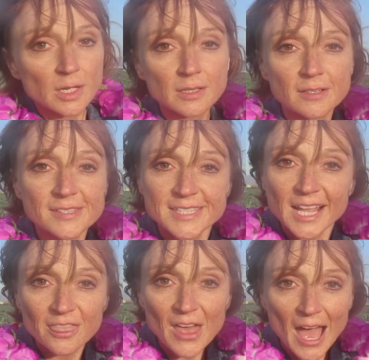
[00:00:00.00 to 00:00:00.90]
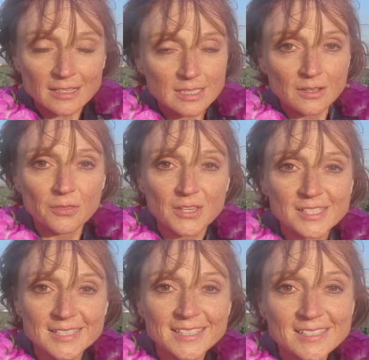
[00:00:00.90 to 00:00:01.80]
it looks like that. This
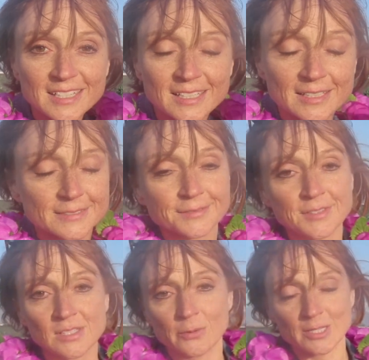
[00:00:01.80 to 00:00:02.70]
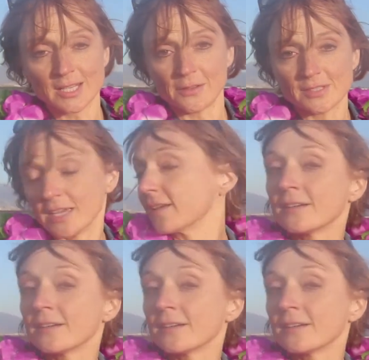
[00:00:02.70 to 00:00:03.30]
is a D. This is what it sounds like.